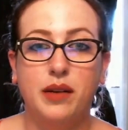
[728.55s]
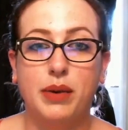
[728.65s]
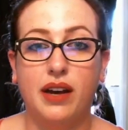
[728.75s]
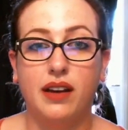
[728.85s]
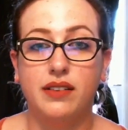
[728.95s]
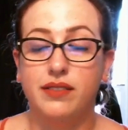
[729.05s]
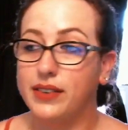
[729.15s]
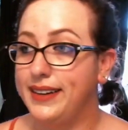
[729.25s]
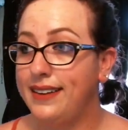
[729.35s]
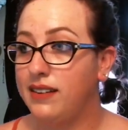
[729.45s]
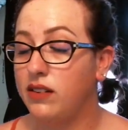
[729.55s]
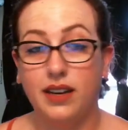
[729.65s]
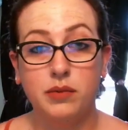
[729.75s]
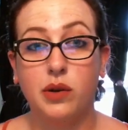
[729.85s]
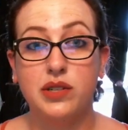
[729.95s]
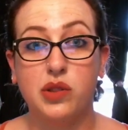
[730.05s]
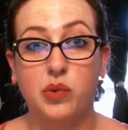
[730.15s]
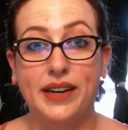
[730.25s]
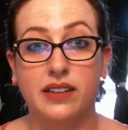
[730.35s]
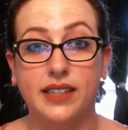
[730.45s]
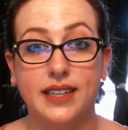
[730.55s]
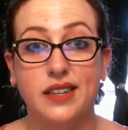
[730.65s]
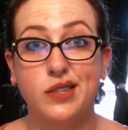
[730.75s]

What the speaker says: But right now, I'm going to the winery,